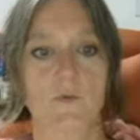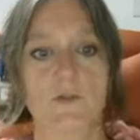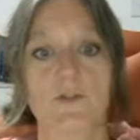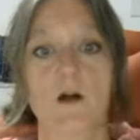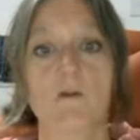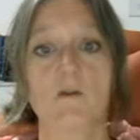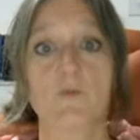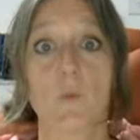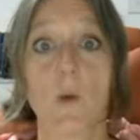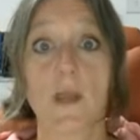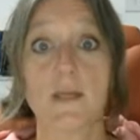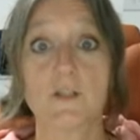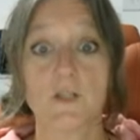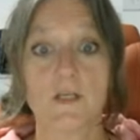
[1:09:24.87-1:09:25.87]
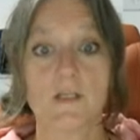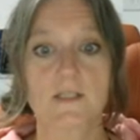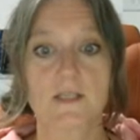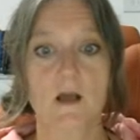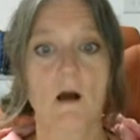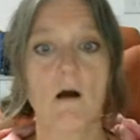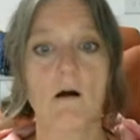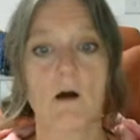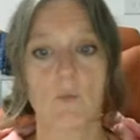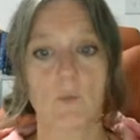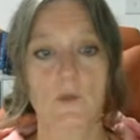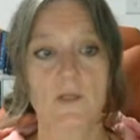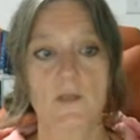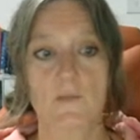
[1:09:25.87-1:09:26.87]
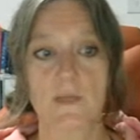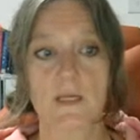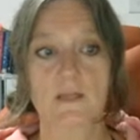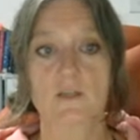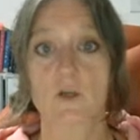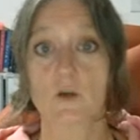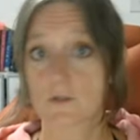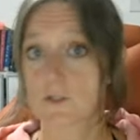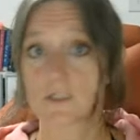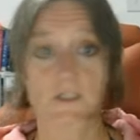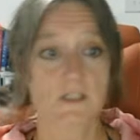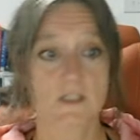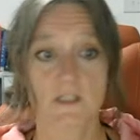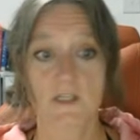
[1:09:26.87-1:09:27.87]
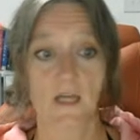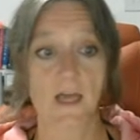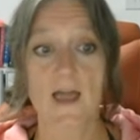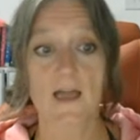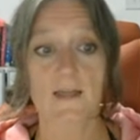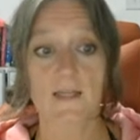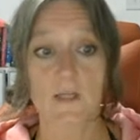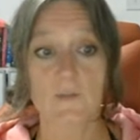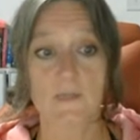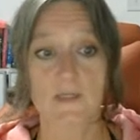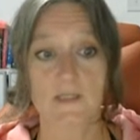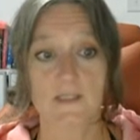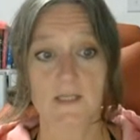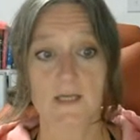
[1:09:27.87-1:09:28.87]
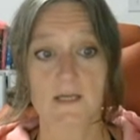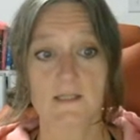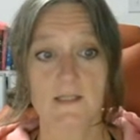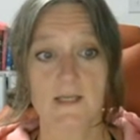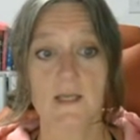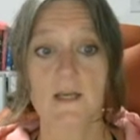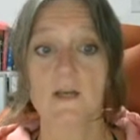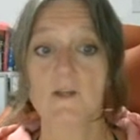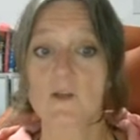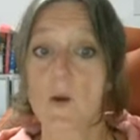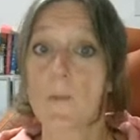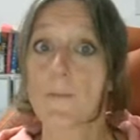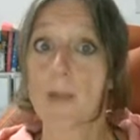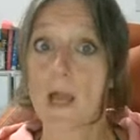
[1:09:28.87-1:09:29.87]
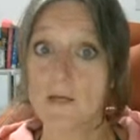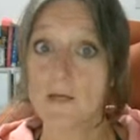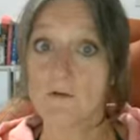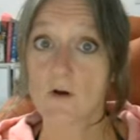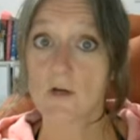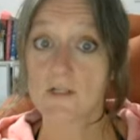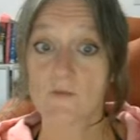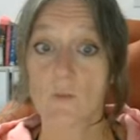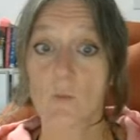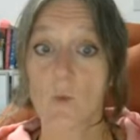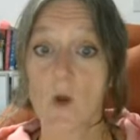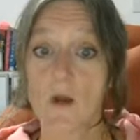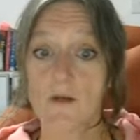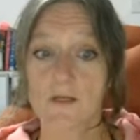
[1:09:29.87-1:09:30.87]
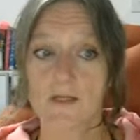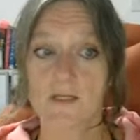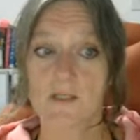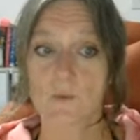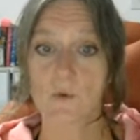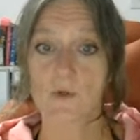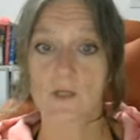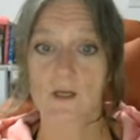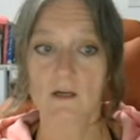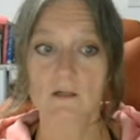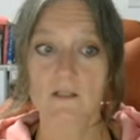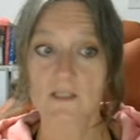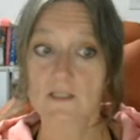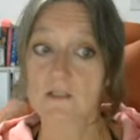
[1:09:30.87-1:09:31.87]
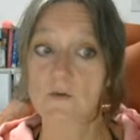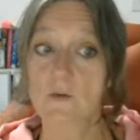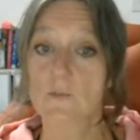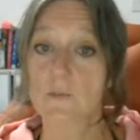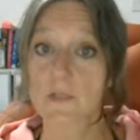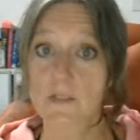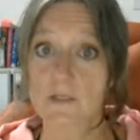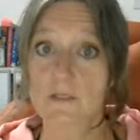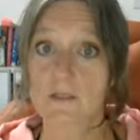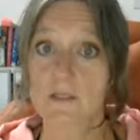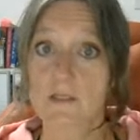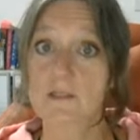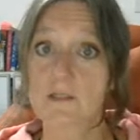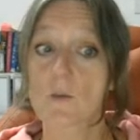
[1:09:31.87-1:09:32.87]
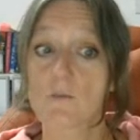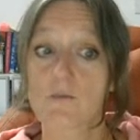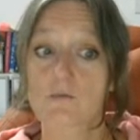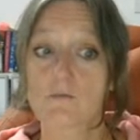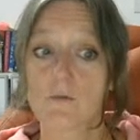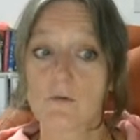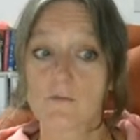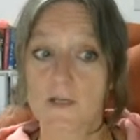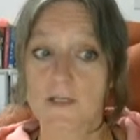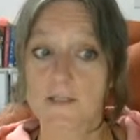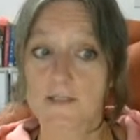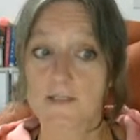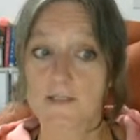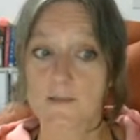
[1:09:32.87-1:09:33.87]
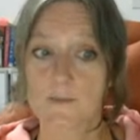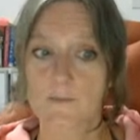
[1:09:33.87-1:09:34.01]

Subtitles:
Staff wages are one of the biggest costs to any business, so a pay rise for workers will cut into a business's profits.